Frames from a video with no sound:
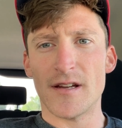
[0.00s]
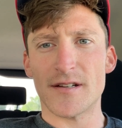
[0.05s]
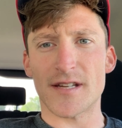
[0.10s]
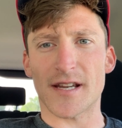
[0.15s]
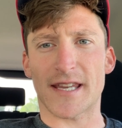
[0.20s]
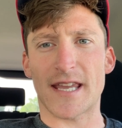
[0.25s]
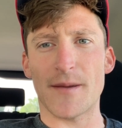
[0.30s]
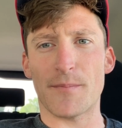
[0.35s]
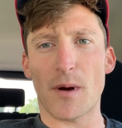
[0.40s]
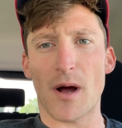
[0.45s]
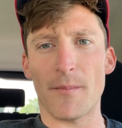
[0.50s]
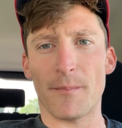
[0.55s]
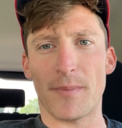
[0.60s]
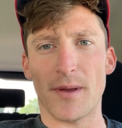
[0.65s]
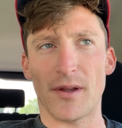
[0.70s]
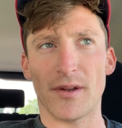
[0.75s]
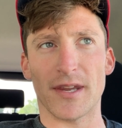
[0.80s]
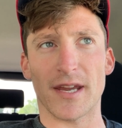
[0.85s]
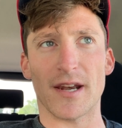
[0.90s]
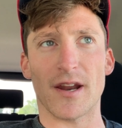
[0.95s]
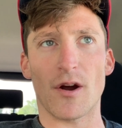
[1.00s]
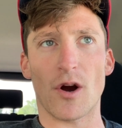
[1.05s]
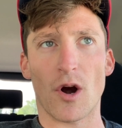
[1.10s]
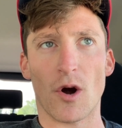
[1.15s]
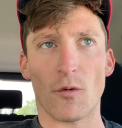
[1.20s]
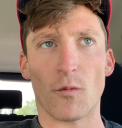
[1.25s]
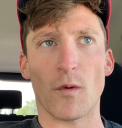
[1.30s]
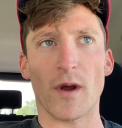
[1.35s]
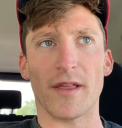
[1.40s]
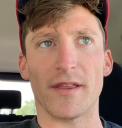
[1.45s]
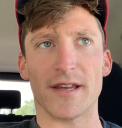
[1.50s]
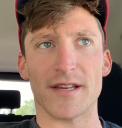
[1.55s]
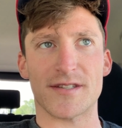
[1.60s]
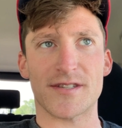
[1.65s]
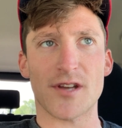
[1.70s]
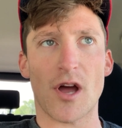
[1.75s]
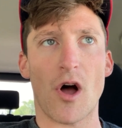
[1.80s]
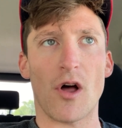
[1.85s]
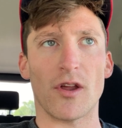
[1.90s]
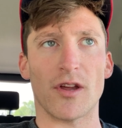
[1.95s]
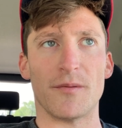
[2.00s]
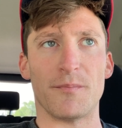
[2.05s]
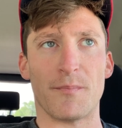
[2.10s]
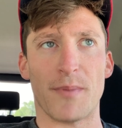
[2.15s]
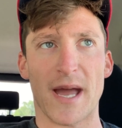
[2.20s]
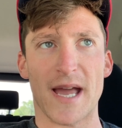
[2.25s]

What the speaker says: to keep on building a really solid